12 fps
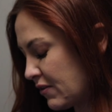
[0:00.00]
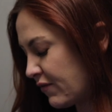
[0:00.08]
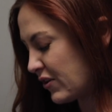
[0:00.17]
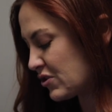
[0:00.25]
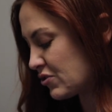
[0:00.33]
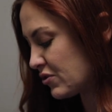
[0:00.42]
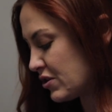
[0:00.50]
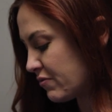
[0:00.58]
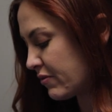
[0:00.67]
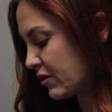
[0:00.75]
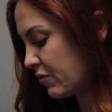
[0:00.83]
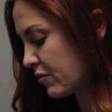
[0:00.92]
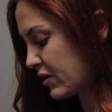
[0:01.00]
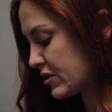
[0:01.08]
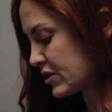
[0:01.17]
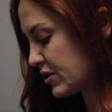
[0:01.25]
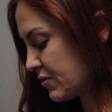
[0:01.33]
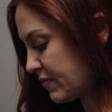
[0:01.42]
the facial, you wouldn't want
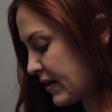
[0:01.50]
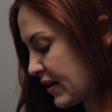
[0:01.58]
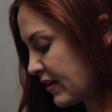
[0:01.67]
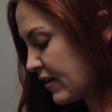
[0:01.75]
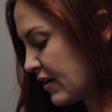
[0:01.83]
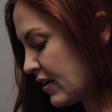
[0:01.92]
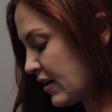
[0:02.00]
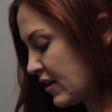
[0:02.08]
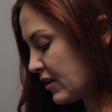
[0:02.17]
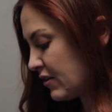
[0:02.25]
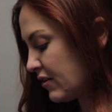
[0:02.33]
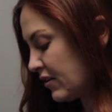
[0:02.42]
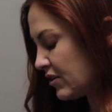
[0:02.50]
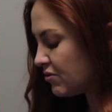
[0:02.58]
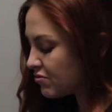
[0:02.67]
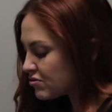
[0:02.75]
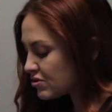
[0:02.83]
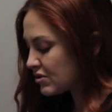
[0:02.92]
to. But
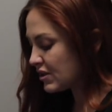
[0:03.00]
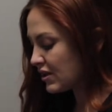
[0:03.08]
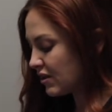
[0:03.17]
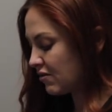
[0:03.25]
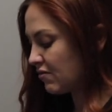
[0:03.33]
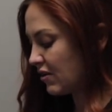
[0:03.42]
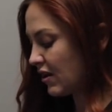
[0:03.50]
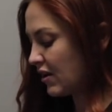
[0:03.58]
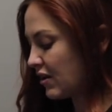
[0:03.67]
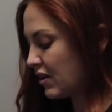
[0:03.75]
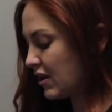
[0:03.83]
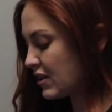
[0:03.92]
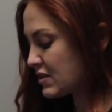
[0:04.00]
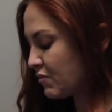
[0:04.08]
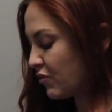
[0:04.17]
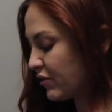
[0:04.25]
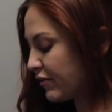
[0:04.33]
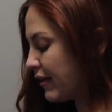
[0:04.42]
usually, it's
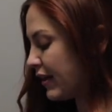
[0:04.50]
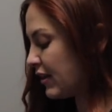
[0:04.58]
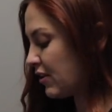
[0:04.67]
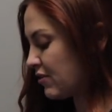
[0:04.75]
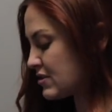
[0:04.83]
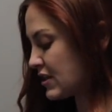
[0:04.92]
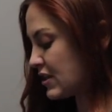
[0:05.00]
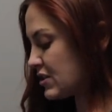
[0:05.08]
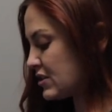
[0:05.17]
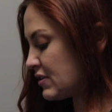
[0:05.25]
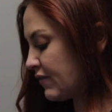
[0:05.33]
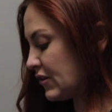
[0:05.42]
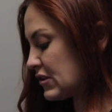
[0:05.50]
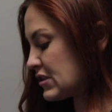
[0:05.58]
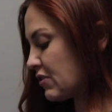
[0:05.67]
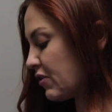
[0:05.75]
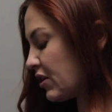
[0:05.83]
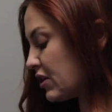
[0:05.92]
more like your skin just feels
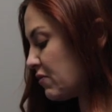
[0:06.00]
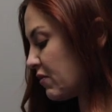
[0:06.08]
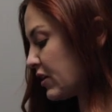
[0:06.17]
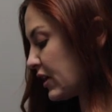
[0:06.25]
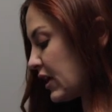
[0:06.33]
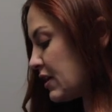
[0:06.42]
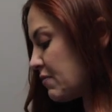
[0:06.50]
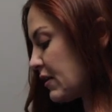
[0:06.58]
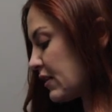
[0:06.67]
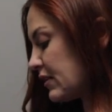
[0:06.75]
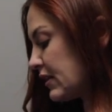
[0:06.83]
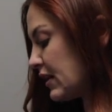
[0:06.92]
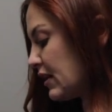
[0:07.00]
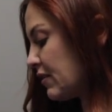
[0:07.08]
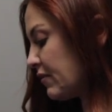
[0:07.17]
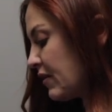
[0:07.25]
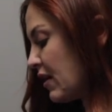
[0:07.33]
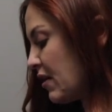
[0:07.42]
so good, you want to keep it clean.
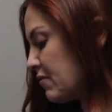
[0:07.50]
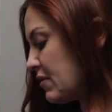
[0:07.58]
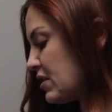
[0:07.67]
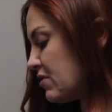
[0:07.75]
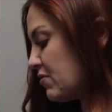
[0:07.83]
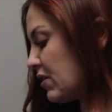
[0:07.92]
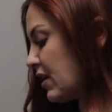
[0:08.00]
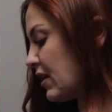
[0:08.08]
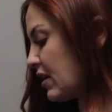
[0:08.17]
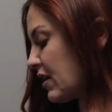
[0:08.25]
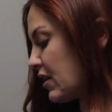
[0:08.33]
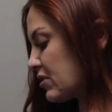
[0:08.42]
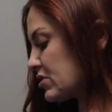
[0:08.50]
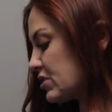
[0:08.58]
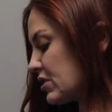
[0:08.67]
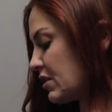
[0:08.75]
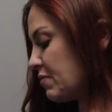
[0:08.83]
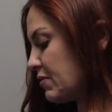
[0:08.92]
Yeah. But you can
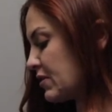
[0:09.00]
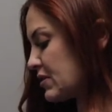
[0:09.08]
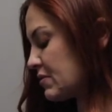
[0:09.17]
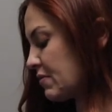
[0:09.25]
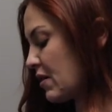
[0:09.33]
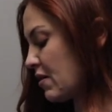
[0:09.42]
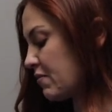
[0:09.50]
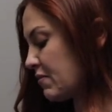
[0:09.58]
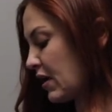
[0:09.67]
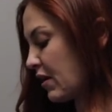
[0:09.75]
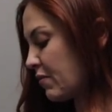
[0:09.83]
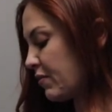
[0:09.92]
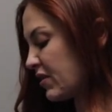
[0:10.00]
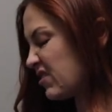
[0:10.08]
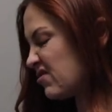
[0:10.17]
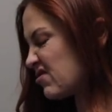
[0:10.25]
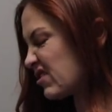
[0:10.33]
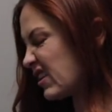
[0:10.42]
actually put um, makeup on
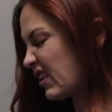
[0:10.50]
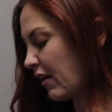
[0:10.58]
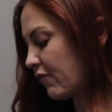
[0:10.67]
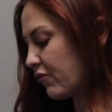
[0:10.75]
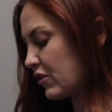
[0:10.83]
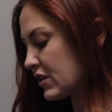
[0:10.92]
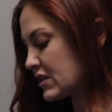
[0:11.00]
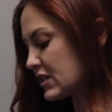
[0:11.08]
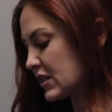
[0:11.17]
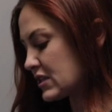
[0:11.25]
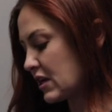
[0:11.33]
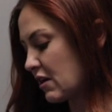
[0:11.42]
usually like four to six